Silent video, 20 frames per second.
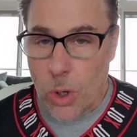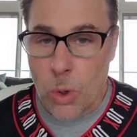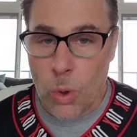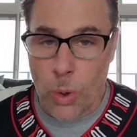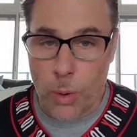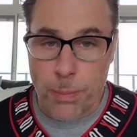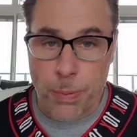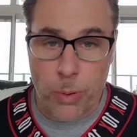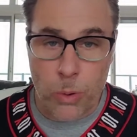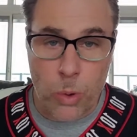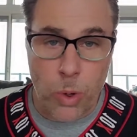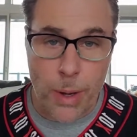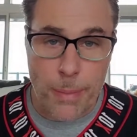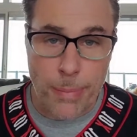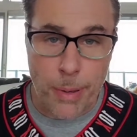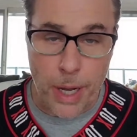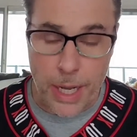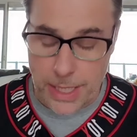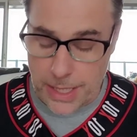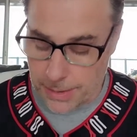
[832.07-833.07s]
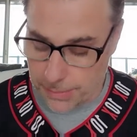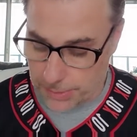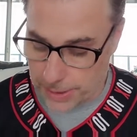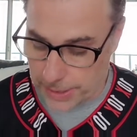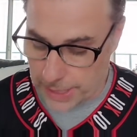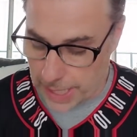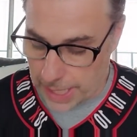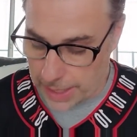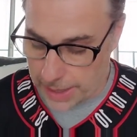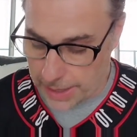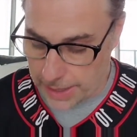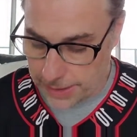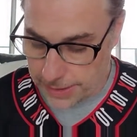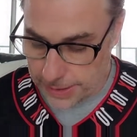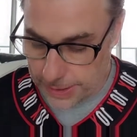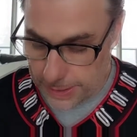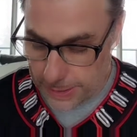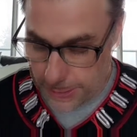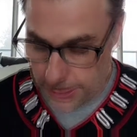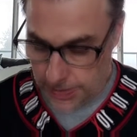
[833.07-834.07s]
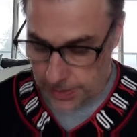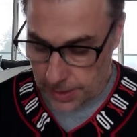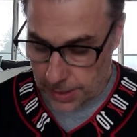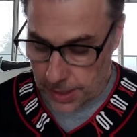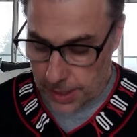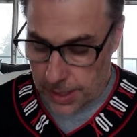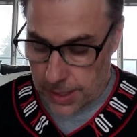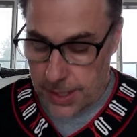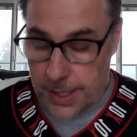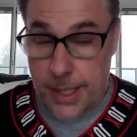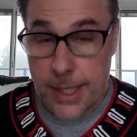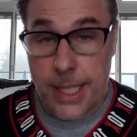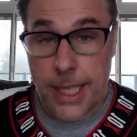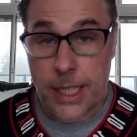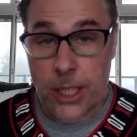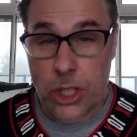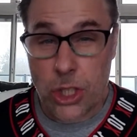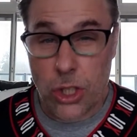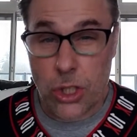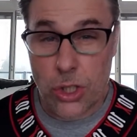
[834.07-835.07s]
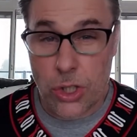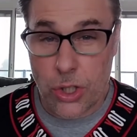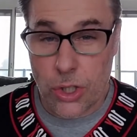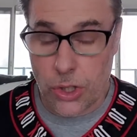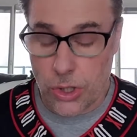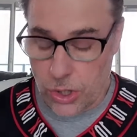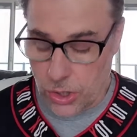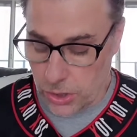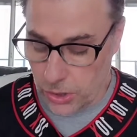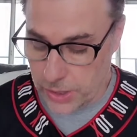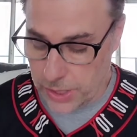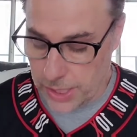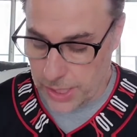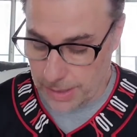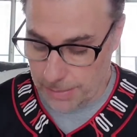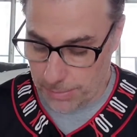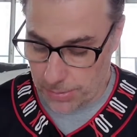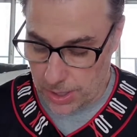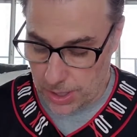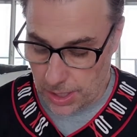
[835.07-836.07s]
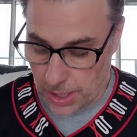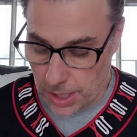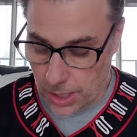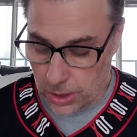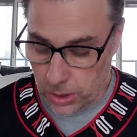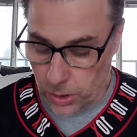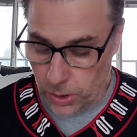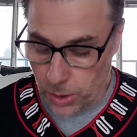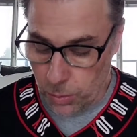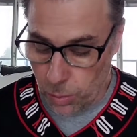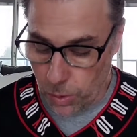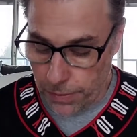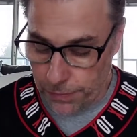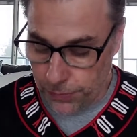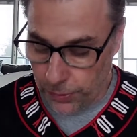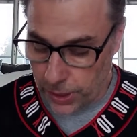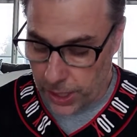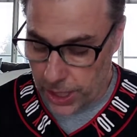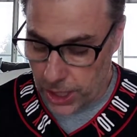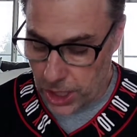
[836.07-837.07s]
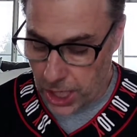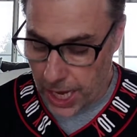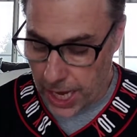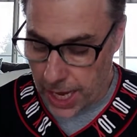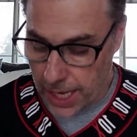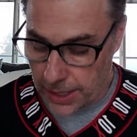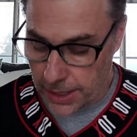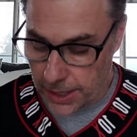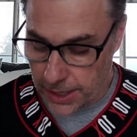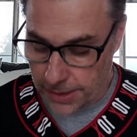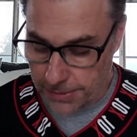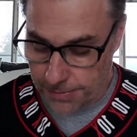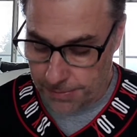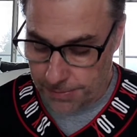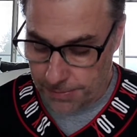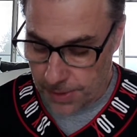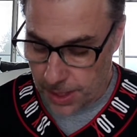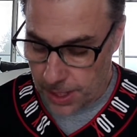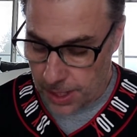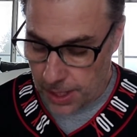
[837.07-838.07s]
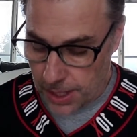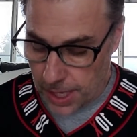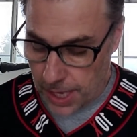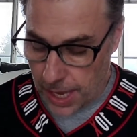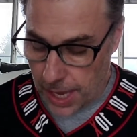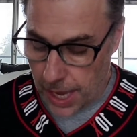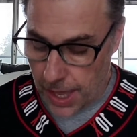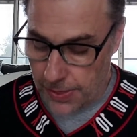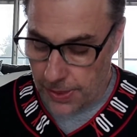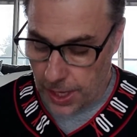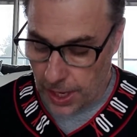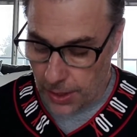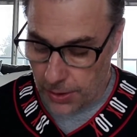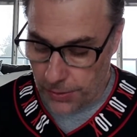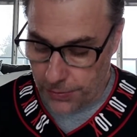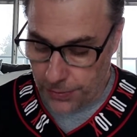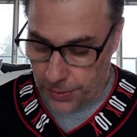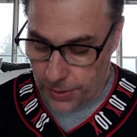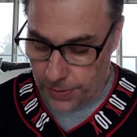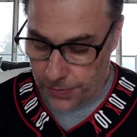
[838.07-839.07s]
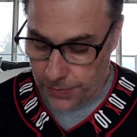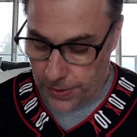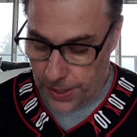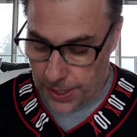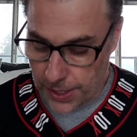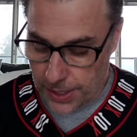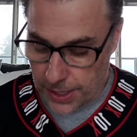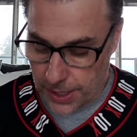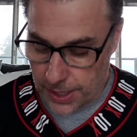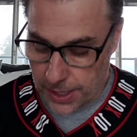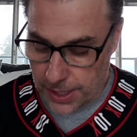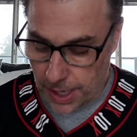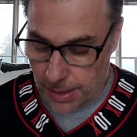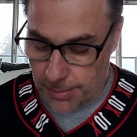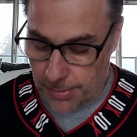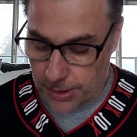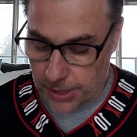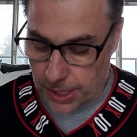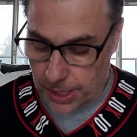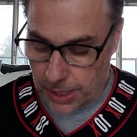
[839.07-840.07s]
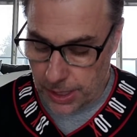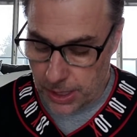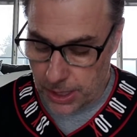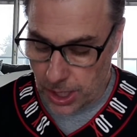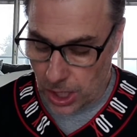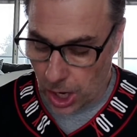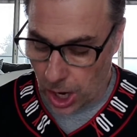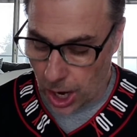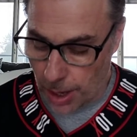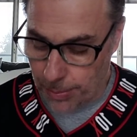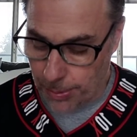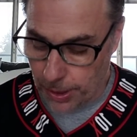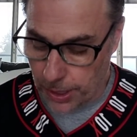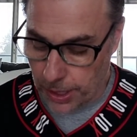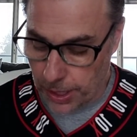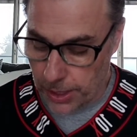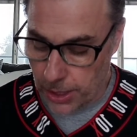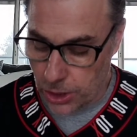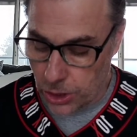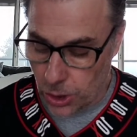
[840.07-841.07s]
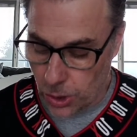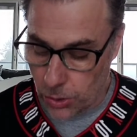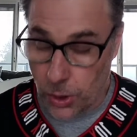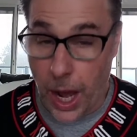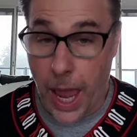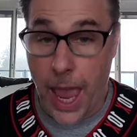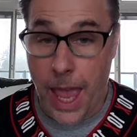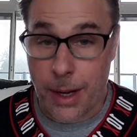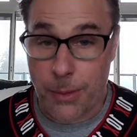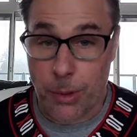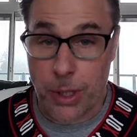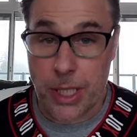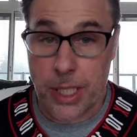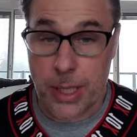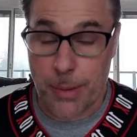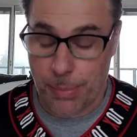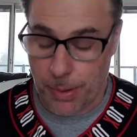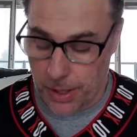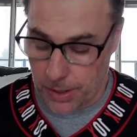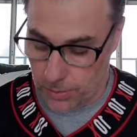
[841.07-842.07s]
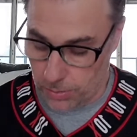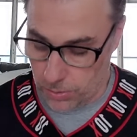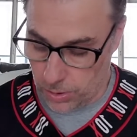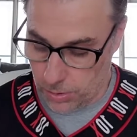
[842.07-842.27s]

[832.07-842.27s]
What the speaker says: or quite possibly death. 6 surgical teams, including one for each hand and the other for the face, simultaneously operated in the donor and recipient